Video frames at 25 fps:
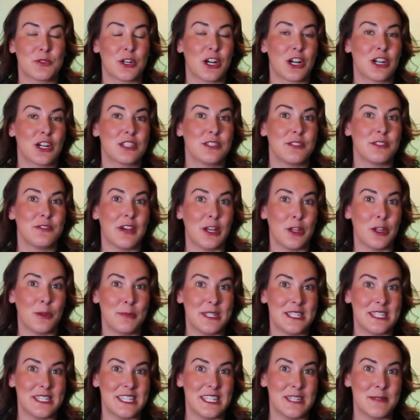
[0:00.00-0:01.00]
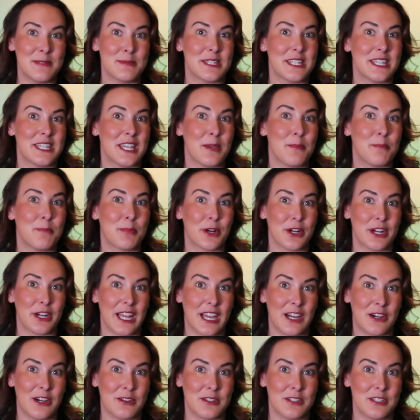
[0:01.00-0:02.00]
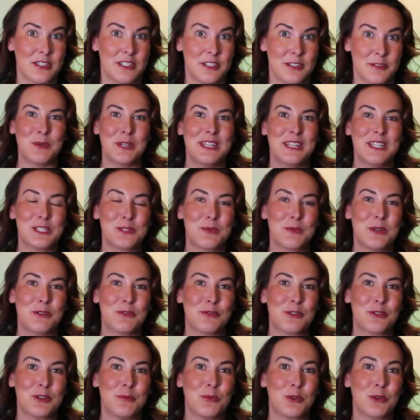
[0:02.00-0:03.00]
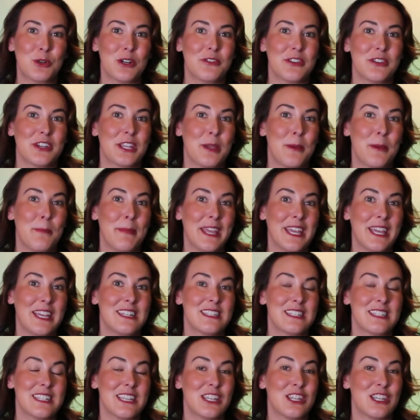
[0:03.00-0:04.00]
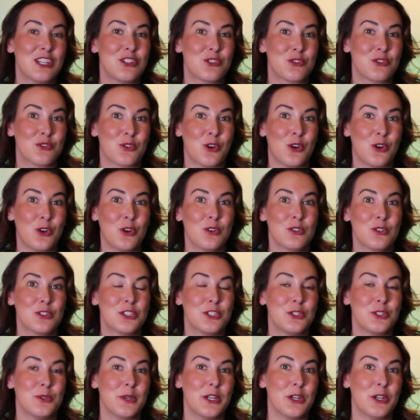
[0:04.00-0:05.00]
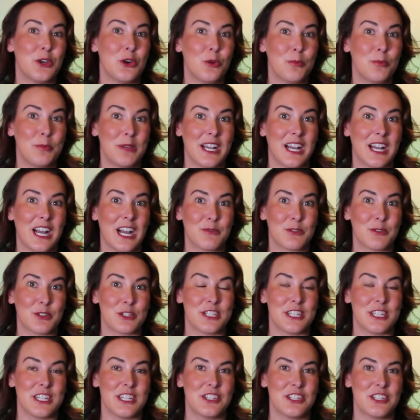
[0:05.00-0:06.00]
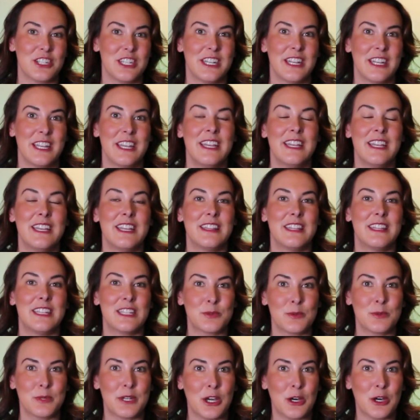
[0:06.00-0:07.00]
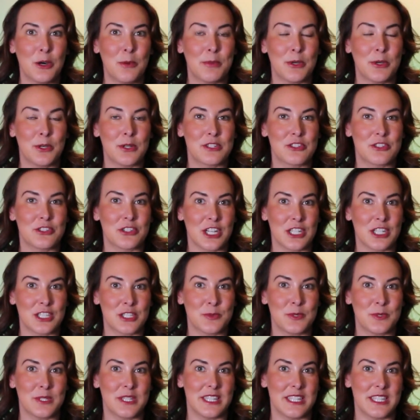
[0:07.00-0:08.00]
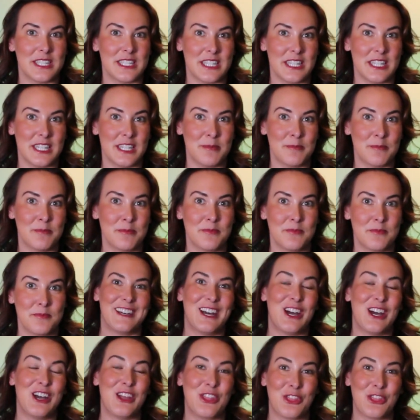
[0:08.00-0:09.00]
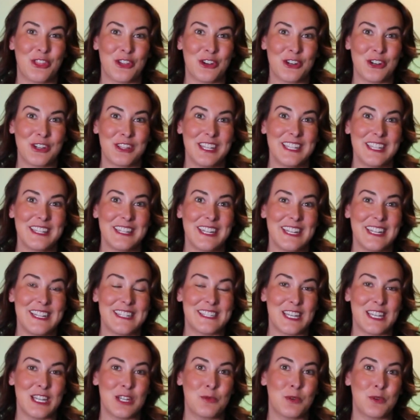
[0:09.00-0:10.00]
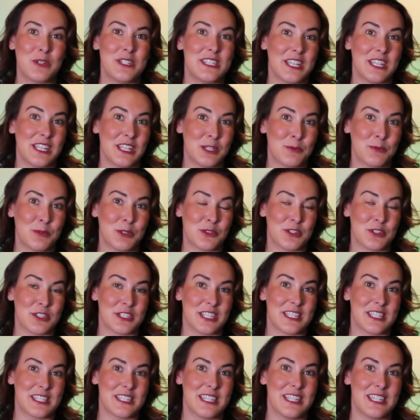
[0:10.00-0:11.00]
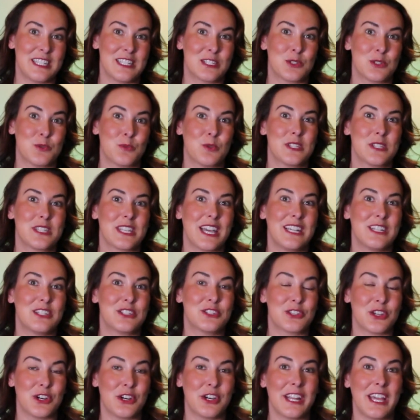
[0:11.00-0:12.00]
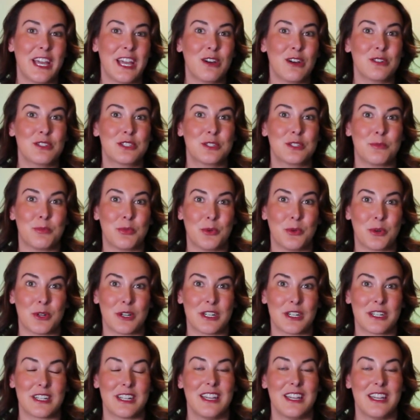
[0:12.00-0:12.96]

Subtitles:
for our development team to get burnt out. And when this went from more of a command and control to an open conversation, this would help build trust within the team. A third thing that I did when dealing with resistance was I sought out support.